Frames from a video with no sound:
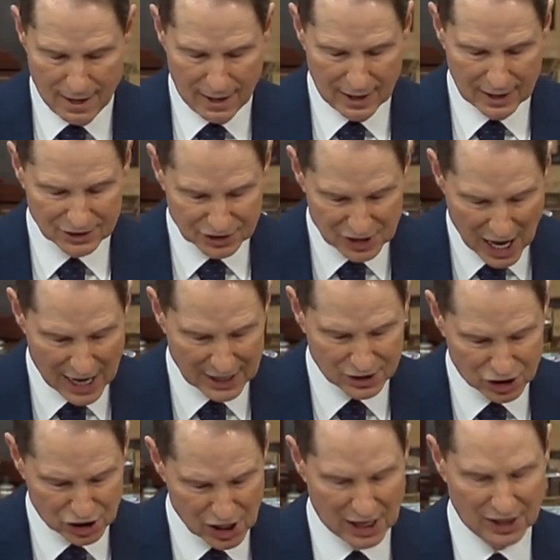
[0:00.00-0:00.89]
It's
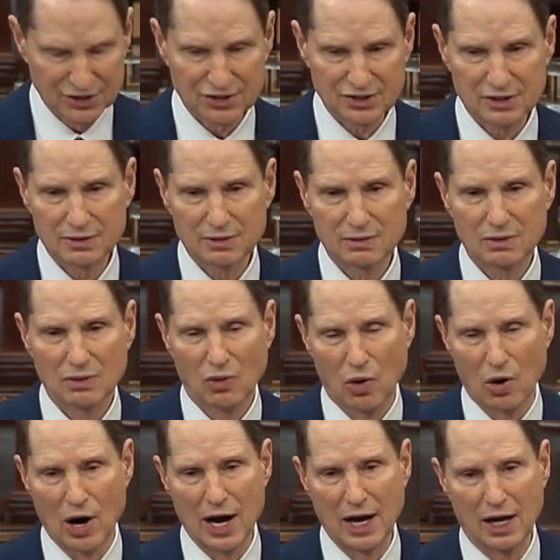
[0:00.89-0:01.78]
not just
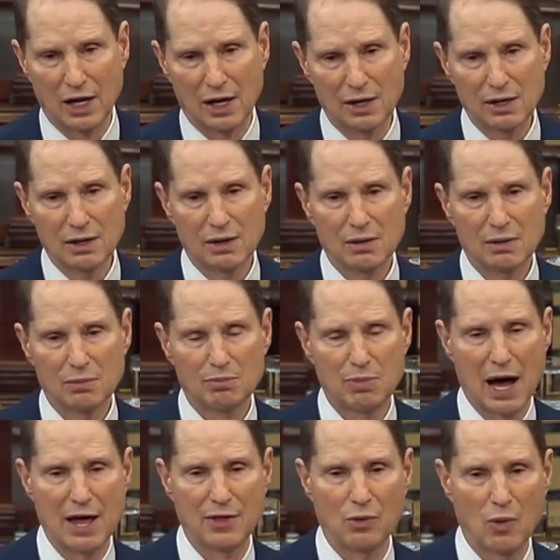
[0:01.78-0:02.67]
Oregon,
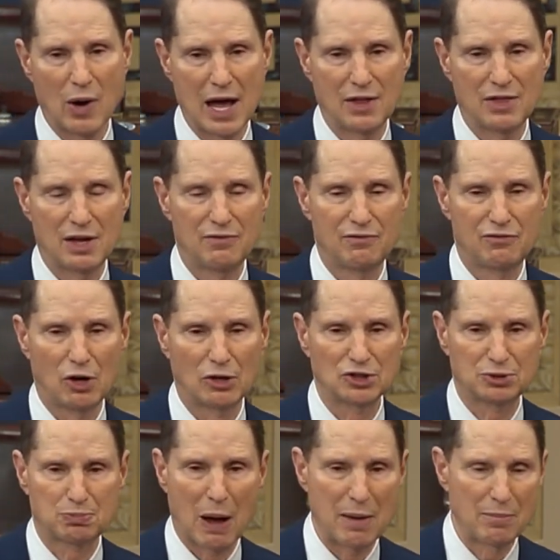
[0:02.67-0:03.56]
by the way, that
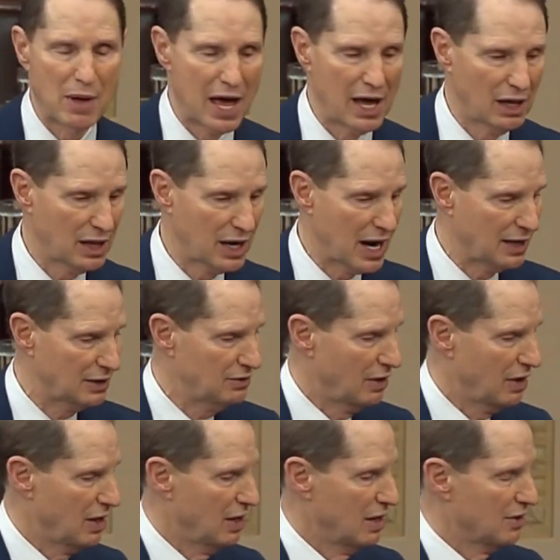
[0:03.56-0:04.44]
votes by mail, and I
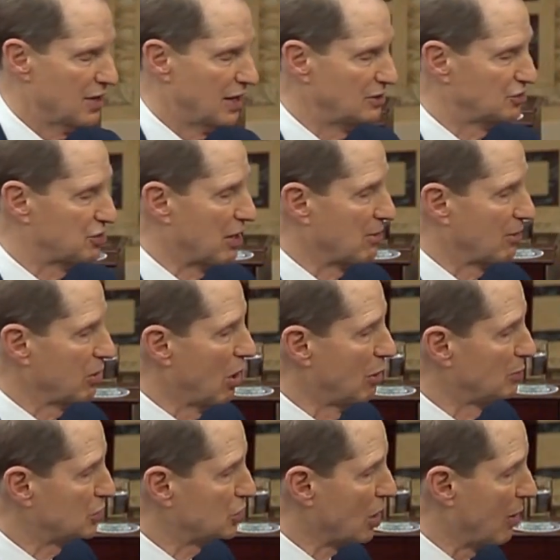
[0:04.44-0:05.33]
think Senator
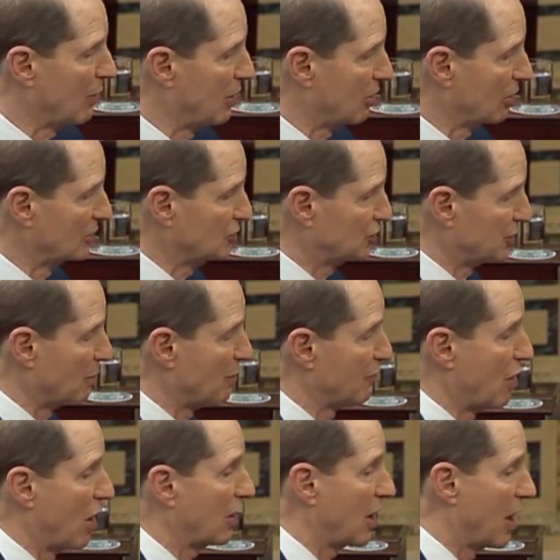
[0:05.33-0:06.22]
Klobuchar, we heard some of
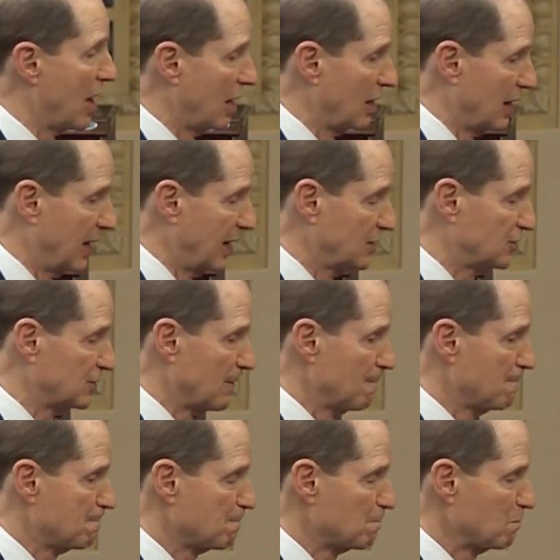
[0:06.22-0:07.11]
our colleagues
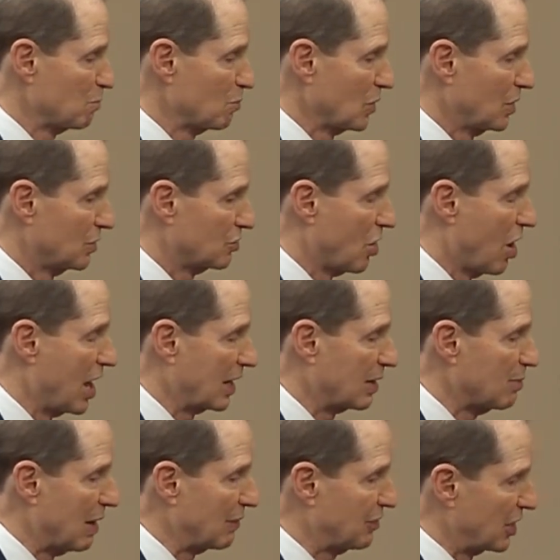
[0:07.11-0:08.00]
talk
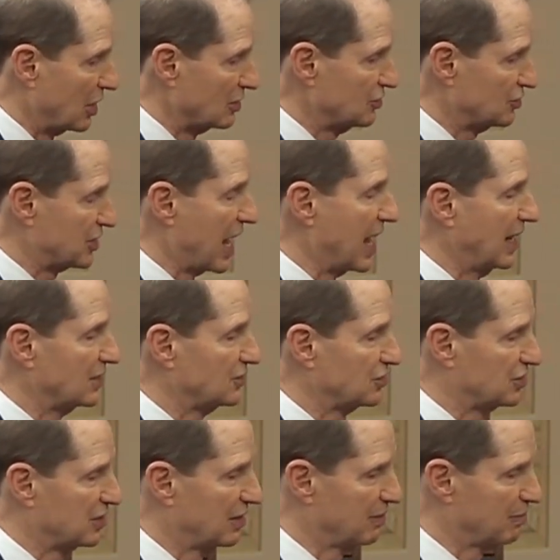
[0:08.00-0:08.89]
about their
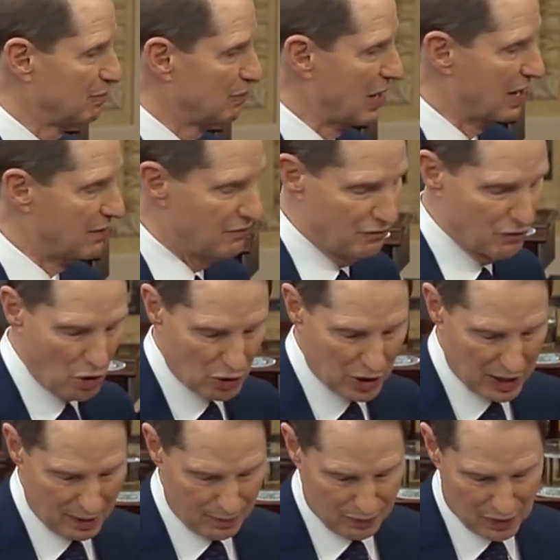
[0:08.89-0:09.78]
states and, and
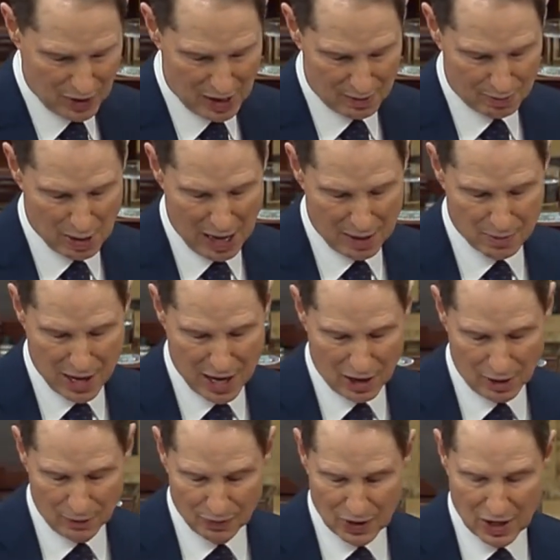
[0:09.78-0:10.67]
voting uh, by
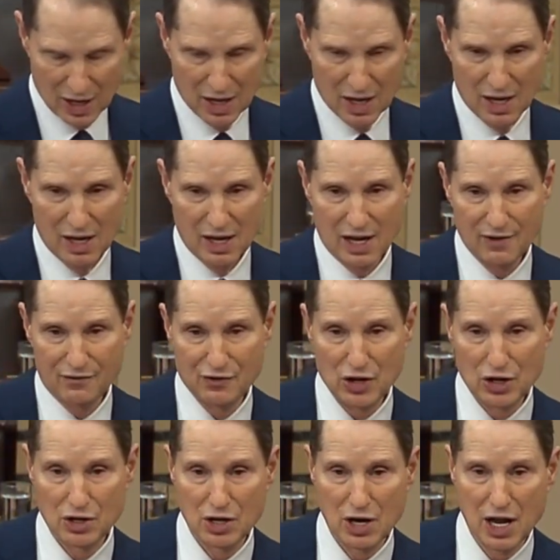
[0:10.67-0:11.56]
mail. If
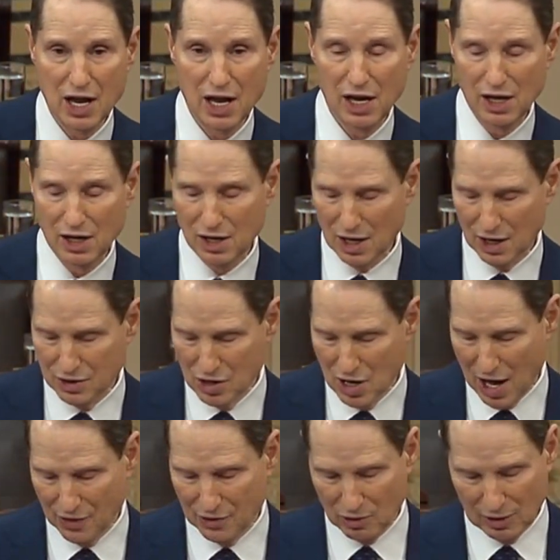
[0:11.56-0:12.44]
you need
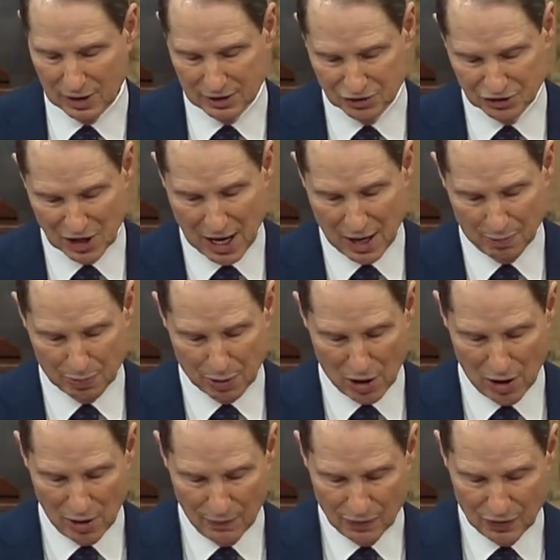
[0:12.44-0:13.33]
another
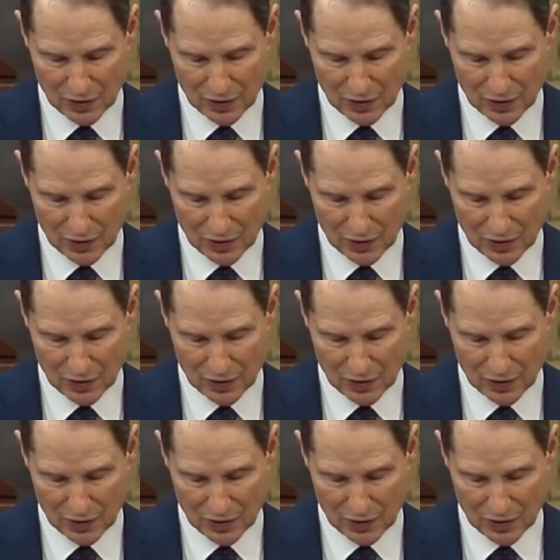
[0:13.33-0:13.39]
example,